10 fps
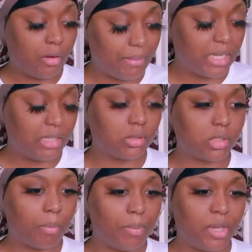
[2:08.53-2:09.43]
And my nails
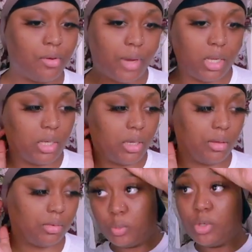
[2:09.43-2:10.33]
are bare right
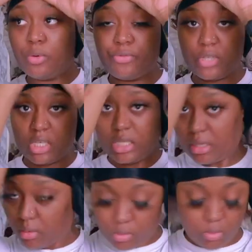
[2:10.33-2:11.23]
now. We're going to figure it
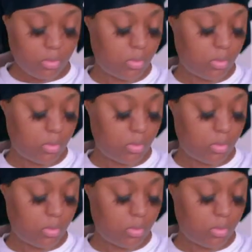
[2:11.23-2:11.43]
out.